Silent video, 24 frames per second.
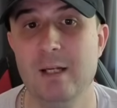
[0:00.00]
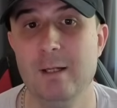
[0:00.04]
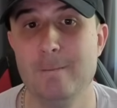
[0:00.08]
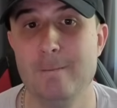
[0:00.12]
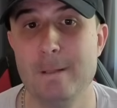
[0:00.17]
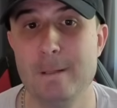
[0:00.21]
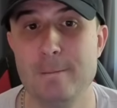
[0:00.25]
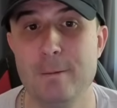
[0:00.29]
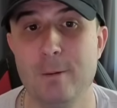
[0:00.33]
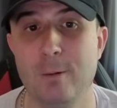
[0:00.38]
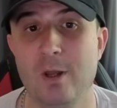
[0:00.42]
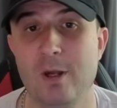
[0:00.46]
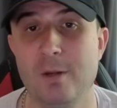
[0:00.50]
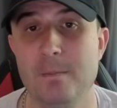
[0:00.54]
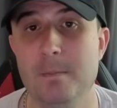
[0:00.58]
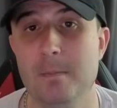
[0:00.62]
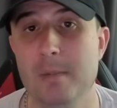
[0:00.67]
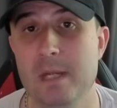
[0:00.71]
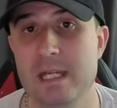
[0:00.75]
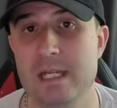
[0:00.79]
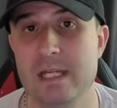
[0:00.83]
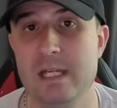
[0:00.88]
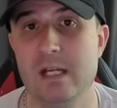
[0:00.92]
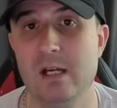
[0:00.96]
people like
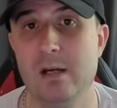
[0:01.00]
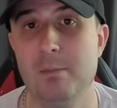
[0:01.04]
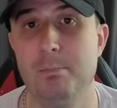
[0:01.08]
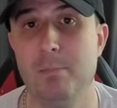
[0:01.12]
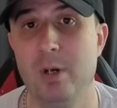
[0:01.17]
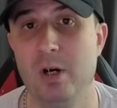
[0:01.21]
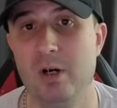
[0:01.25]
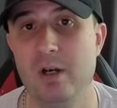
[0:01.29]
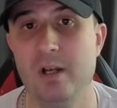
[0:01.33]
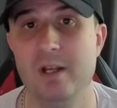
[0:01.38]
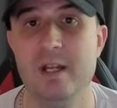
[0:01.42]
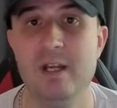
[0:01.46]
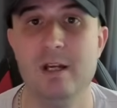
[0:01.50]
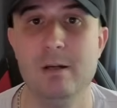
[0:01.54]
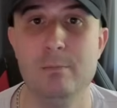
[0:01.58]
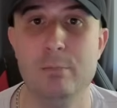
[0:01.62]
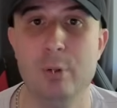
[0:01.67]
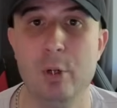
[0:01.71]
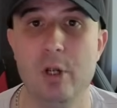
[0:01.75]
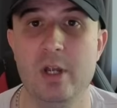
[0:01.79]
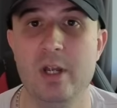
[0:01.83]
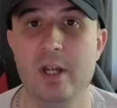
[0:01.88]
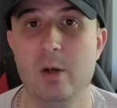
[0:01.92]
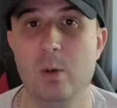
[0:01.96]
me are buying it and
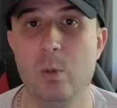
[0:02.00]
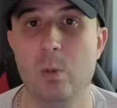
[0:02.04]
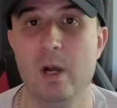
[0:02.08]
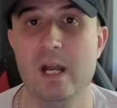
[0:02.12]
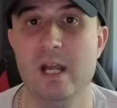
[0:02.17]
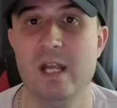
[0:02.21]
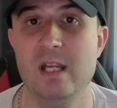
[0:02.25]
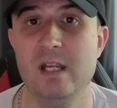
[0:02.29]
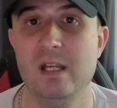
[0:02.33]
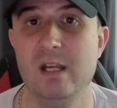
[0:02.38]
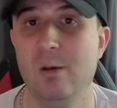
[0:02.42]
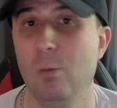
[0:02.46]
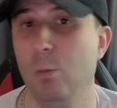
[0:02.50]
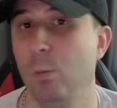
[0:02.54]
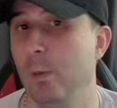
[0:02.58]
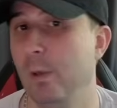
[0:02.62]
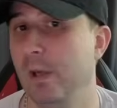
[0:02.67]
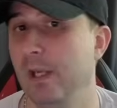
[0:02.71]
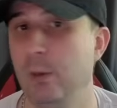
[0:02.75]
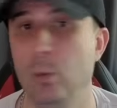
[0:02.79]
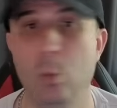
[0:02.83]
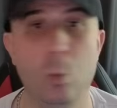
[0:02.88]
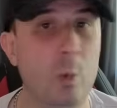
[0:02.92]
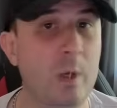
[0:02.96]
putting it away, and
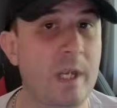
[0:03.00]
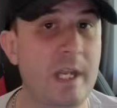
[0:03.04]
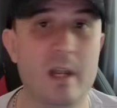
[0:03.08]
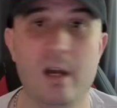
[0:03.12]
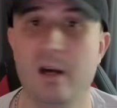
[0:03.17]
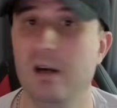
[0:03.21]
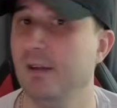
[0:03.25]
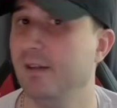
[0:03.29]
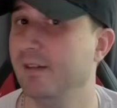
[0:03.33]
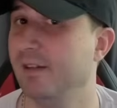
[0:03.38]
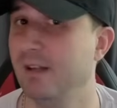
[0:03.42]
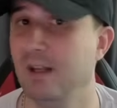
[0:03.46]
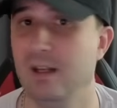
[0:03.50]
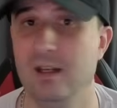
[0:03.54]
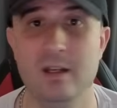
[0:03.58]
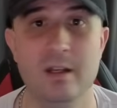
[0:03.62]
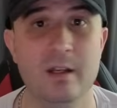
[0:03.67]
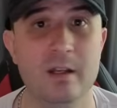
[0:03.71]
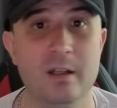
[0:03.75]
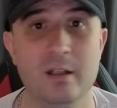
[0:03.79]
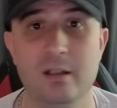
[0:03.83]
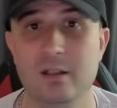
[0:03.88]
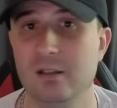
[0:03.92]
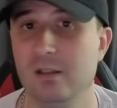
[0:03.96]
we aren't selling
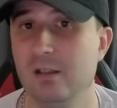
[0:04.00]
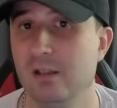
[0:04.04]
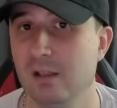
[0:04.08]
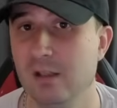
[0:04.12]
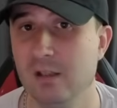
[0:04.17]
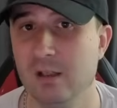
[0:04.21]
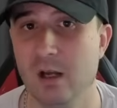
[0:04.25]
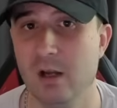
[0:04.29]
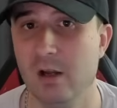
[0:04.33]
it.